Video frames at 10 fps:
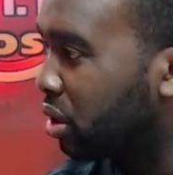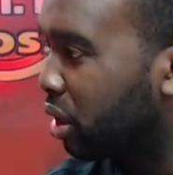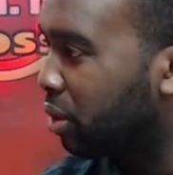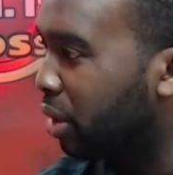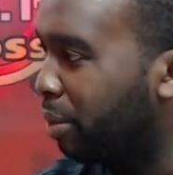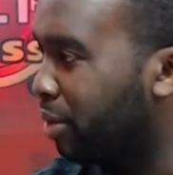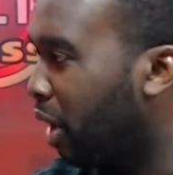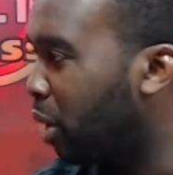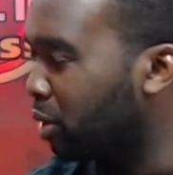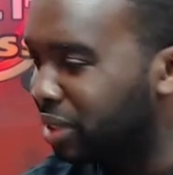So I mean, I've
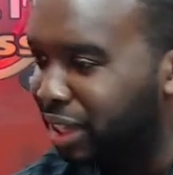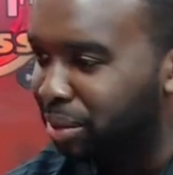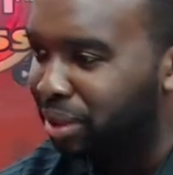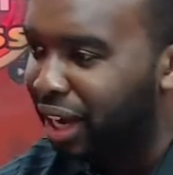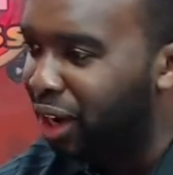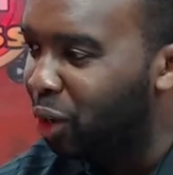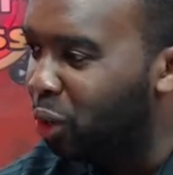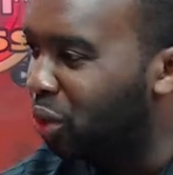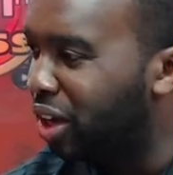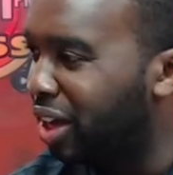always been the type of guy
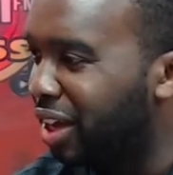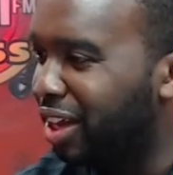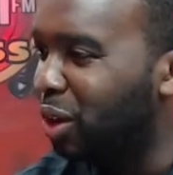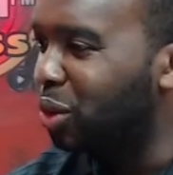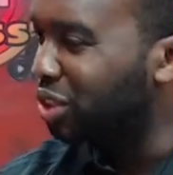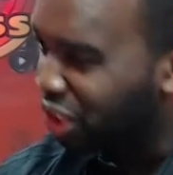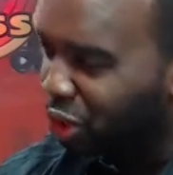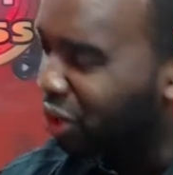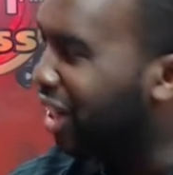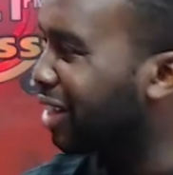who
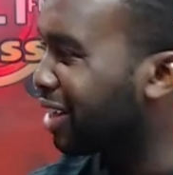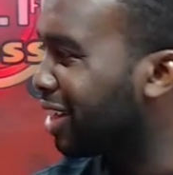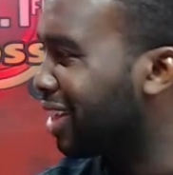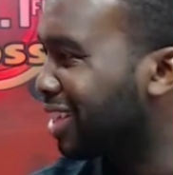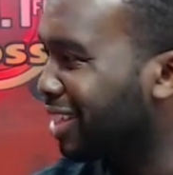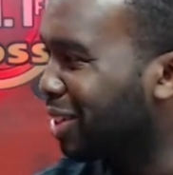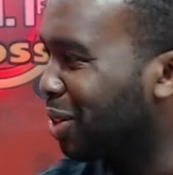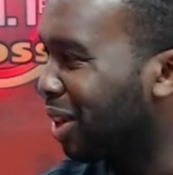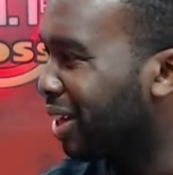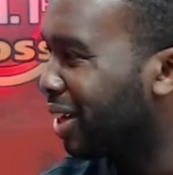juggled a lot of things,
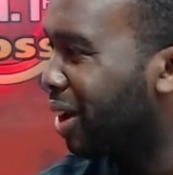right?